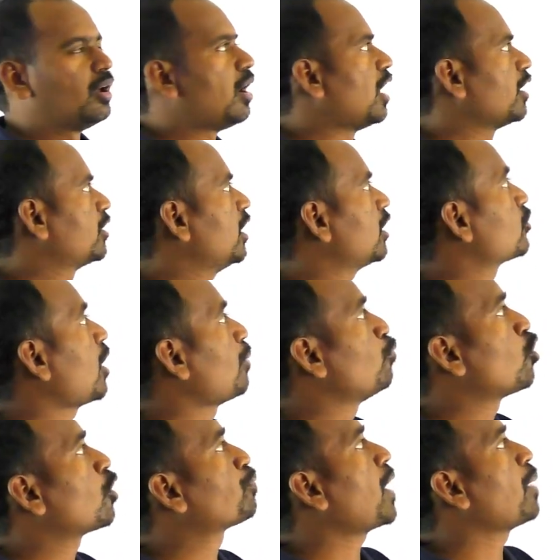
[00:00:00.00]
And here some
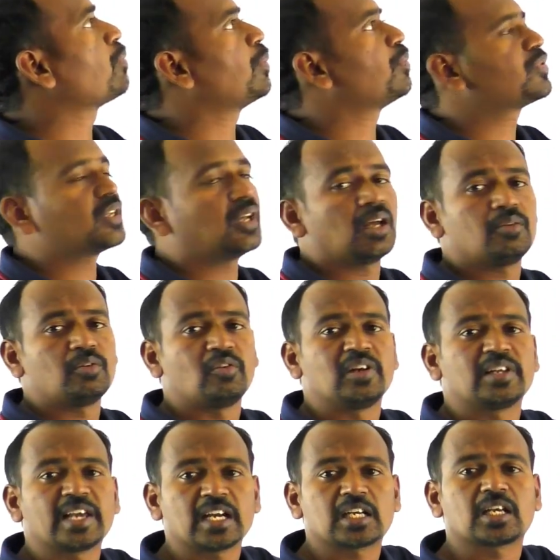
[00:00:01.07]
more problems we
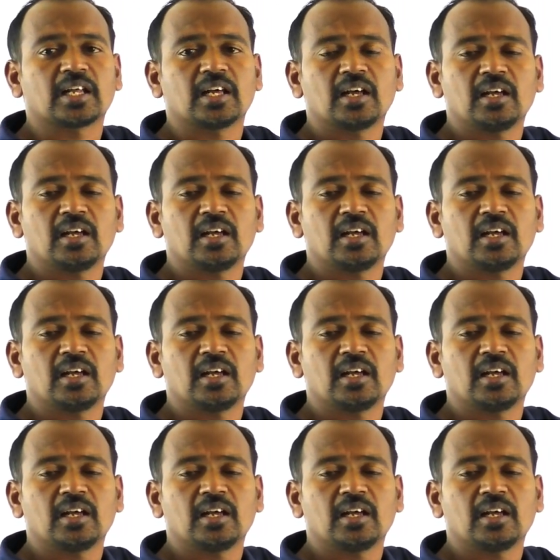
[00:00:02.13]
will get